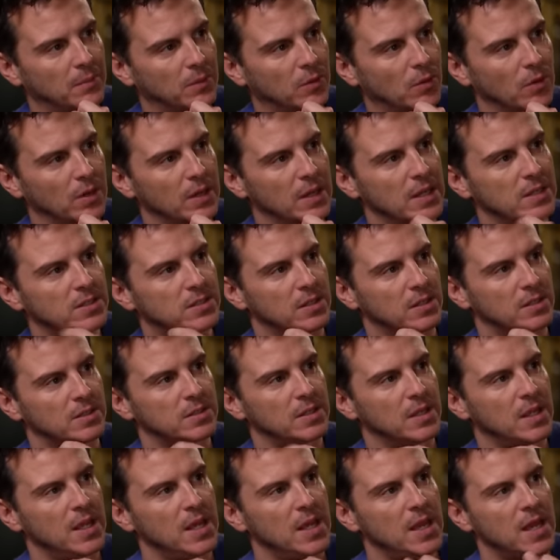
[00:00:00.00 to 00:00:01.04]
created
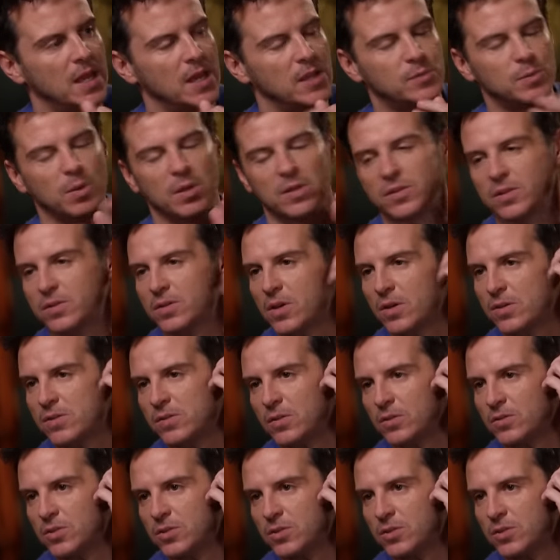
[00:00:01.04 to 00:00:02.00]
is because it's got such